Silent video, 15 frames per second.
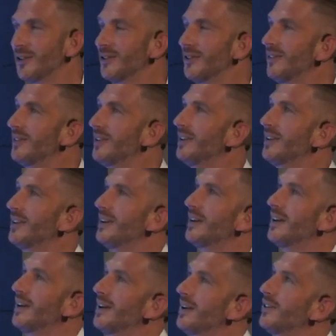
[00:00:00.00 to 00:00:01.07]
awesome.
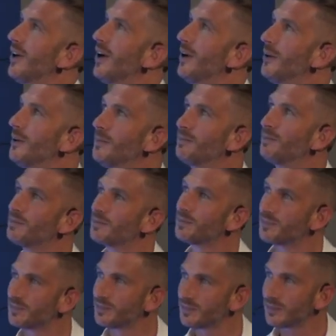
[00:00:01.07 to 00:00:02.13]
So,
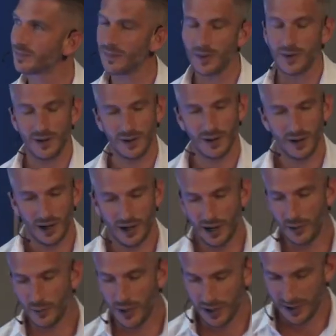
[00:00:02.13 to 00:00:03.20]

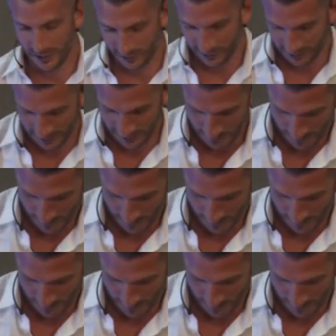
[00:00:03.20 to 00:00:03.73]
another one is,